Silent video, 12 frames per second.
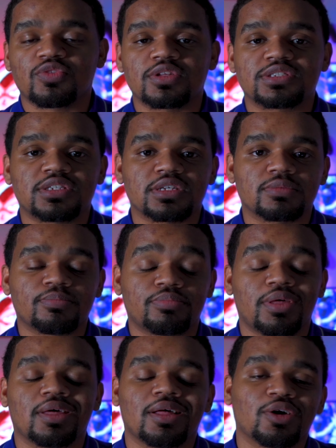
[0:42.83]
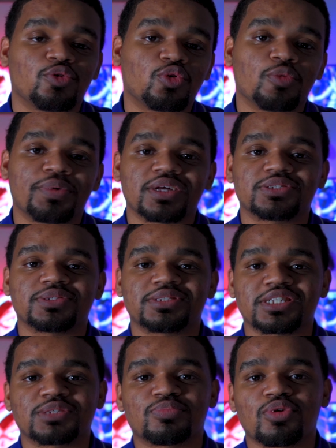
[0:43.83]
for the Google Pixel
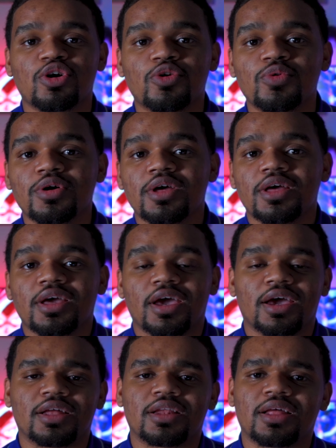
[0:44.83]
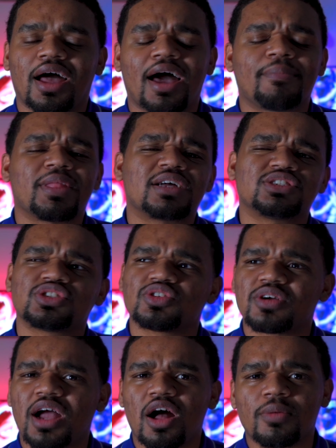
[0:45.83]
6 Pro. And I'm not
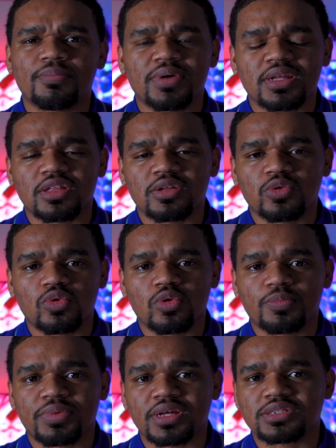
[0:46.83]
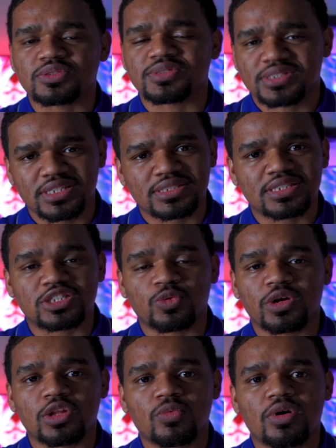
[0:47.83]
sure how big the Google Pixel 6 is, the
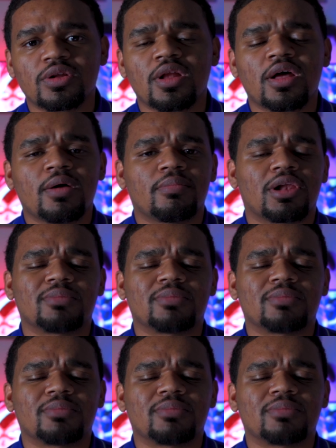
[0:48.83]
regular one, but